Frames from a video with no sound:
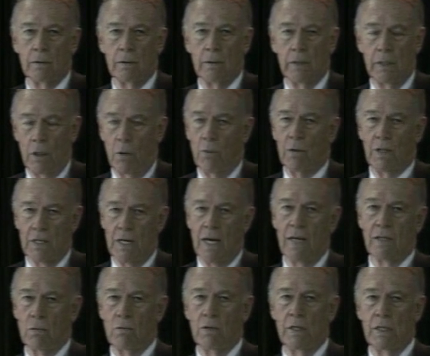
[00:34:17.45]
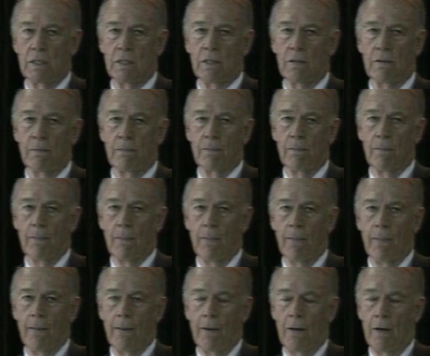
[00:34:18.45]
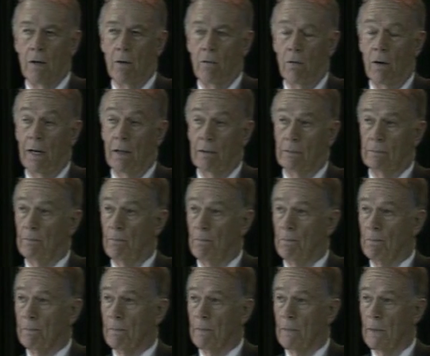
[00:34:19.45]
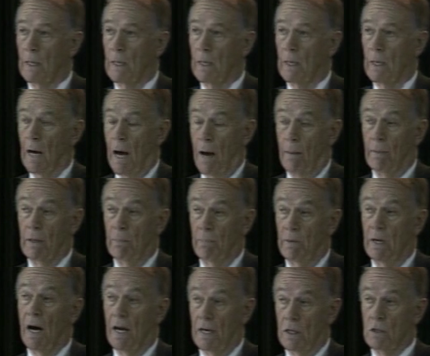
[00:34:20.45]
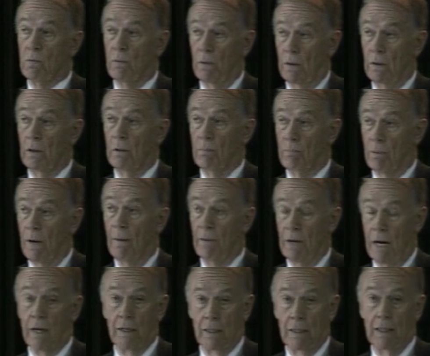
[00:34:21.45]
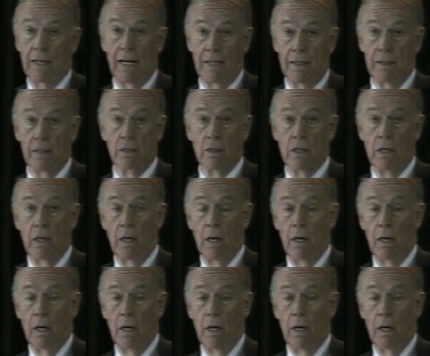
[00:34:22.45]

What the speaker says: You know what his answer was? Well, I'm going to be honest with you. You're probably not going to like this.